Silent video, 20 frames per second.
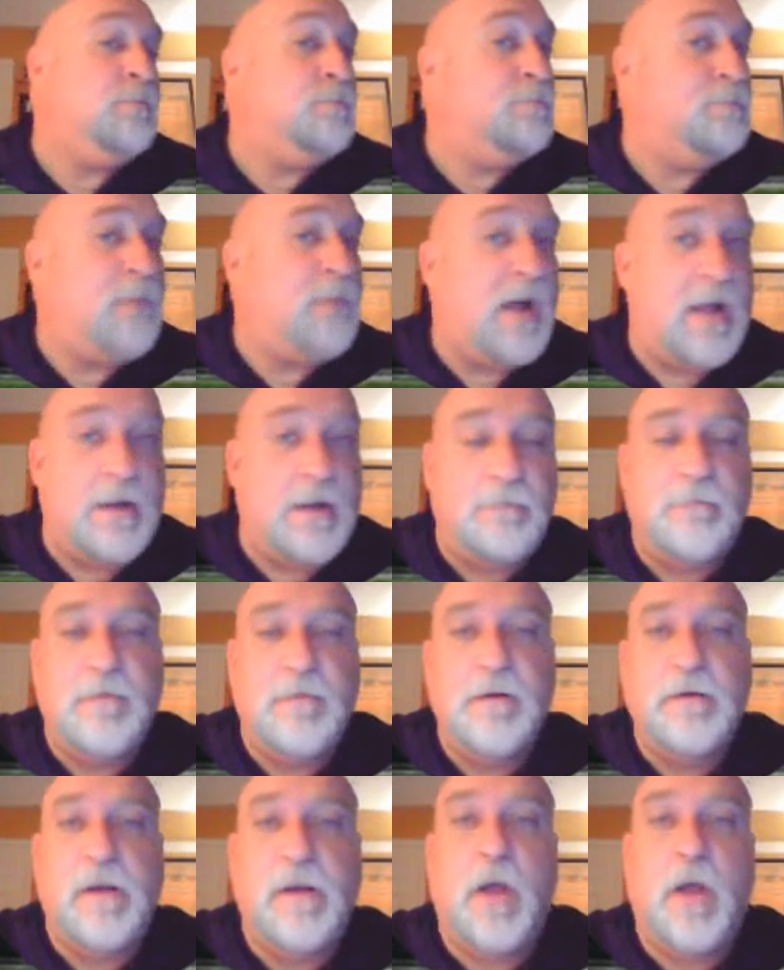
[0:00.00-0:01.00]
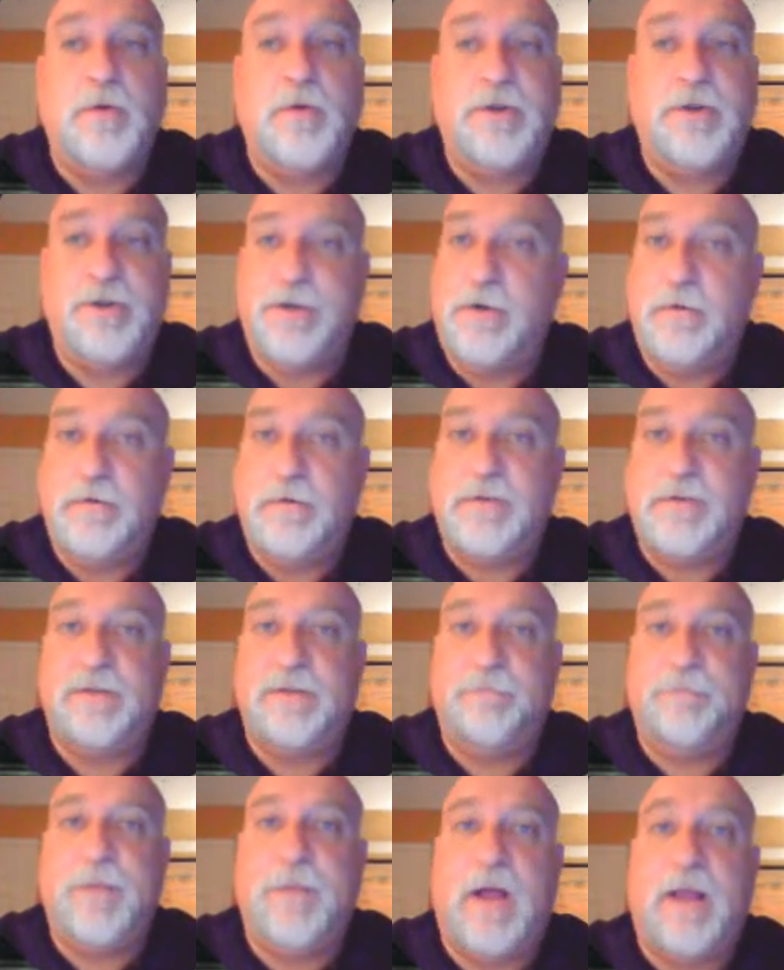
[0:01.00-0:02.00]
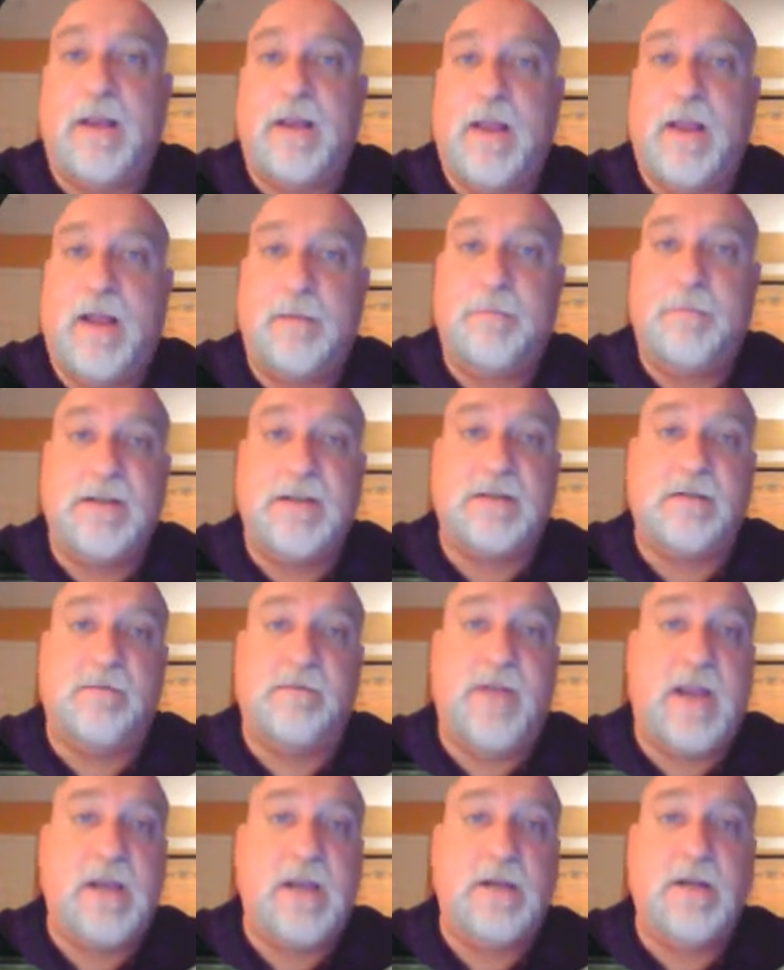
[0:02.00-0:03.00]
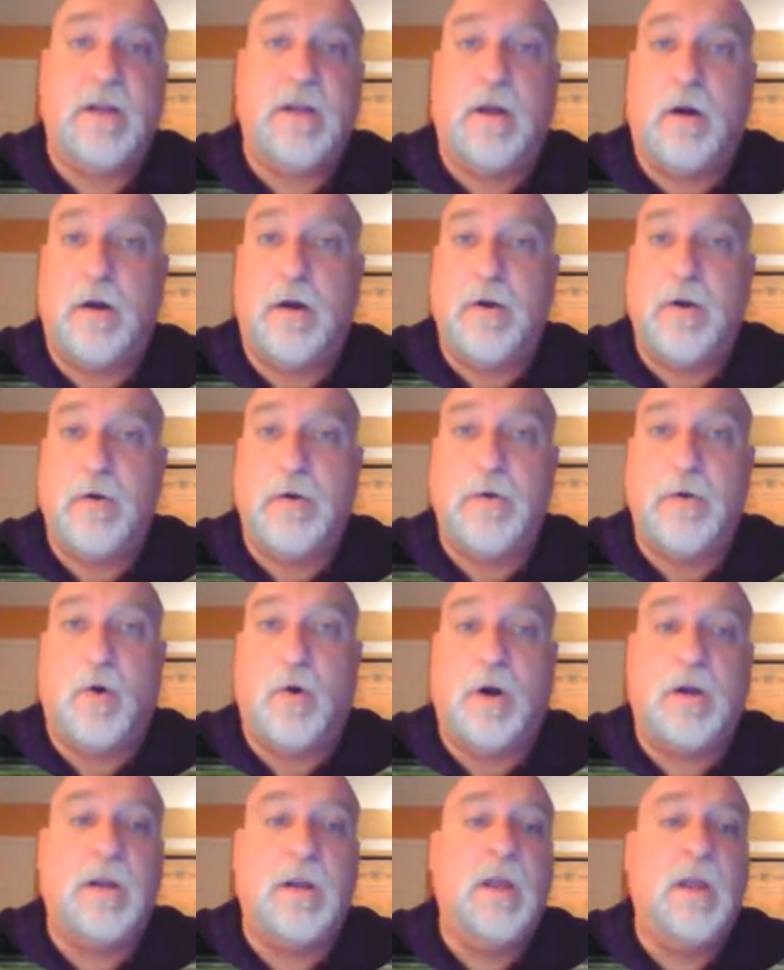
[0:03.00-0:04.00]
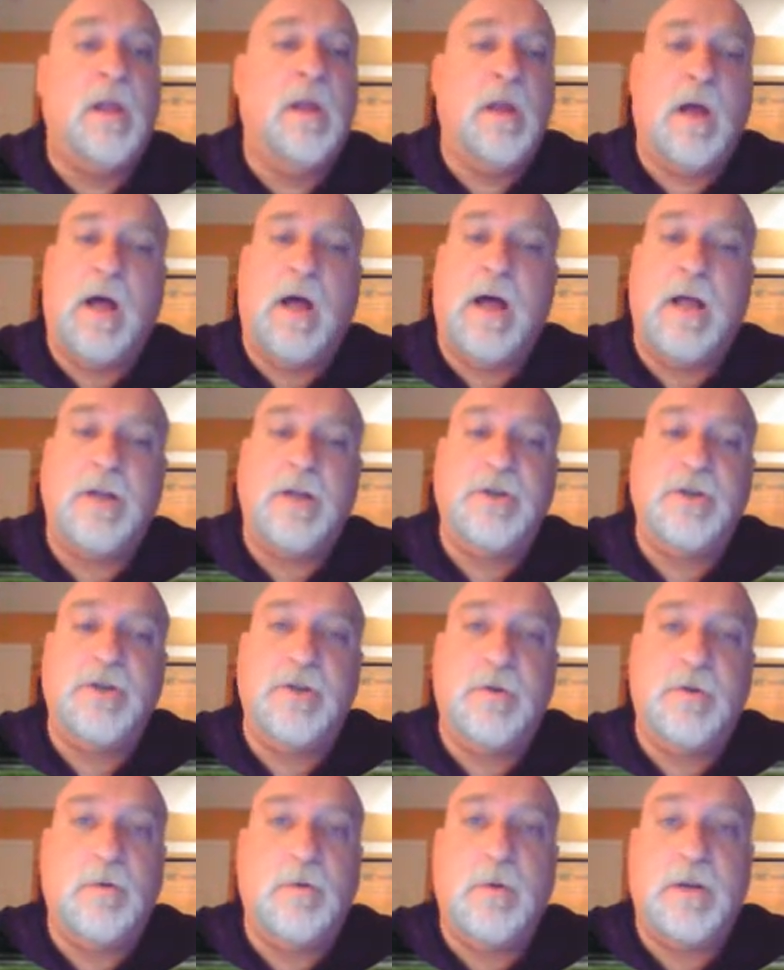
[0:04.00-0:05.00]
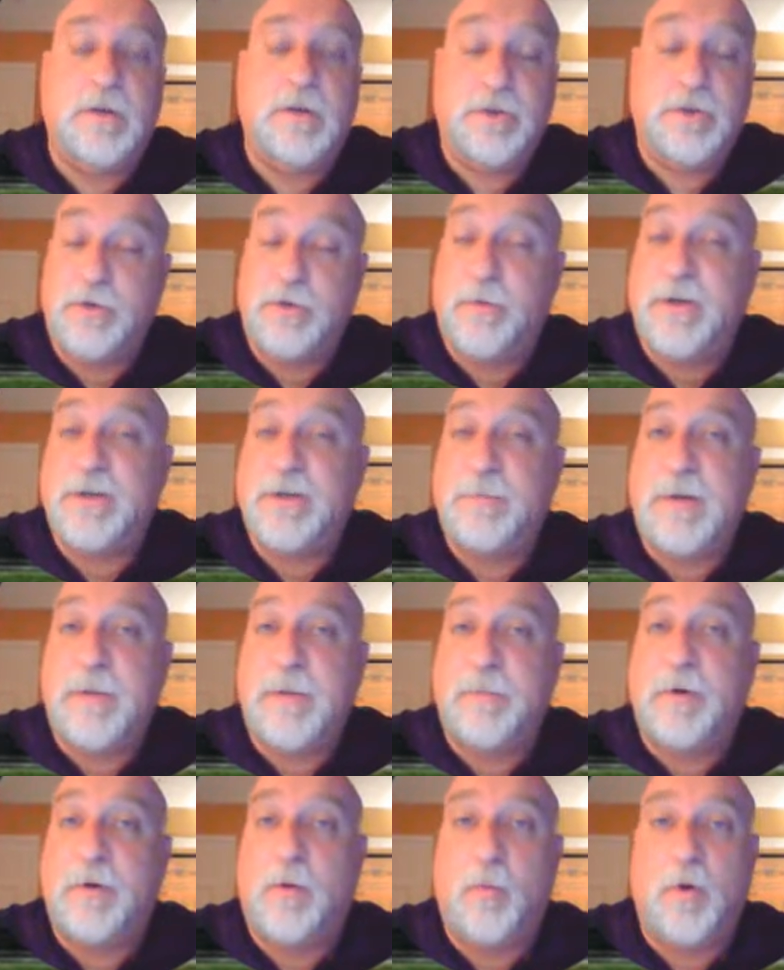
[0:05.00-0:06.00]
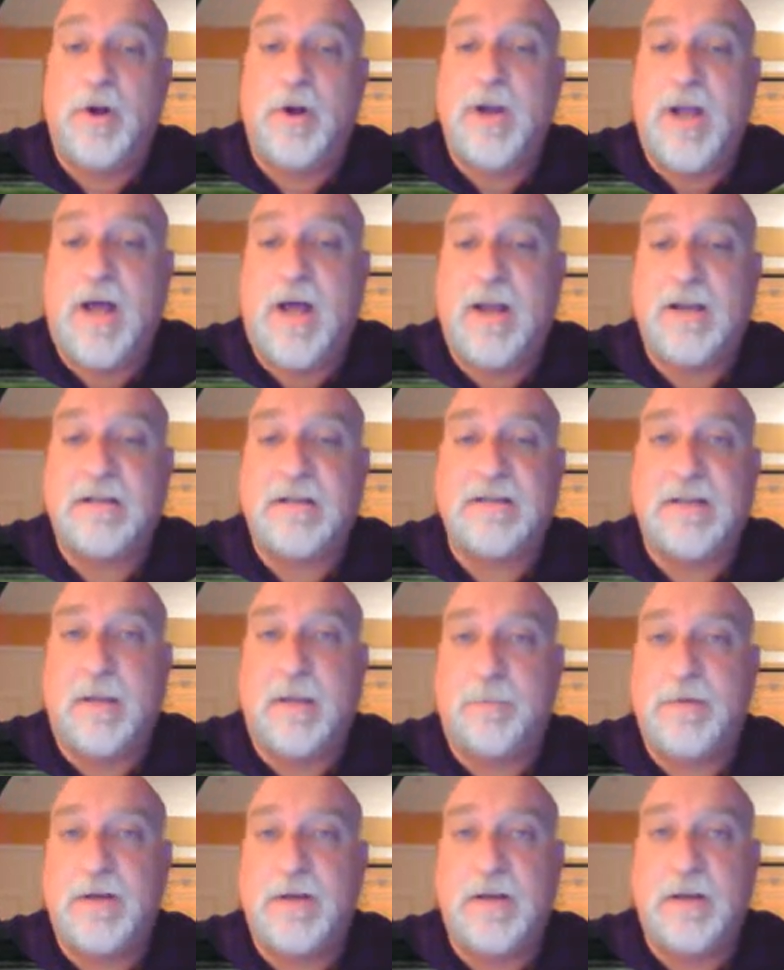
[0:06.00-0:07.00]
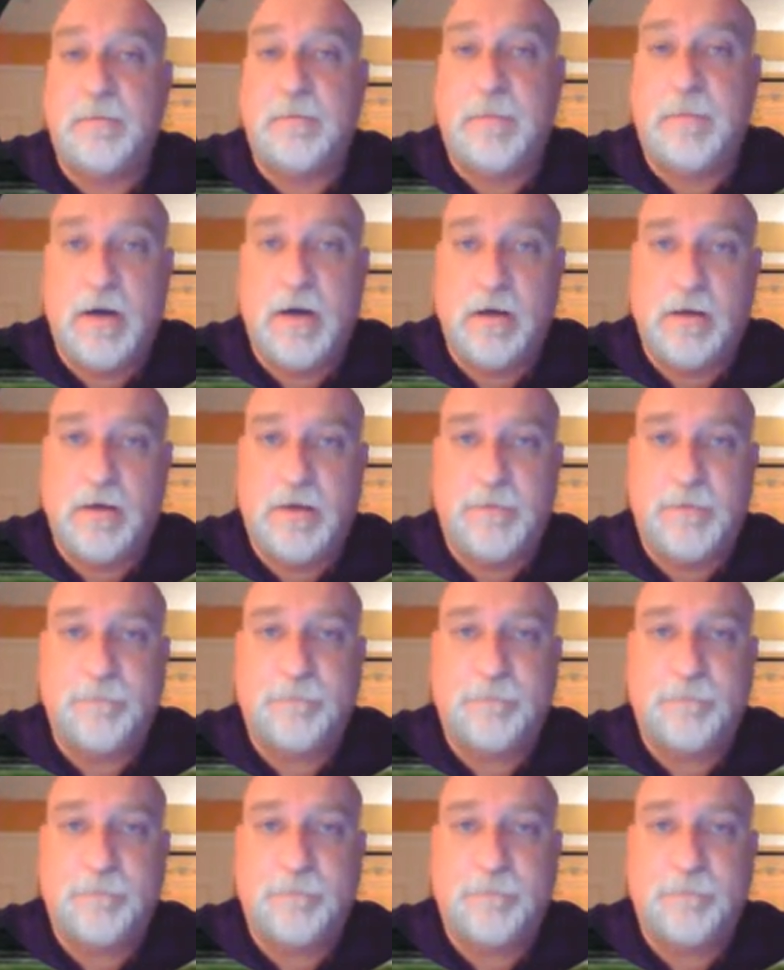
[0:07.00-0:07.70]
But no Jews. Unlike Pennsylvania or New York, Jewish people were not accepted in Maryland.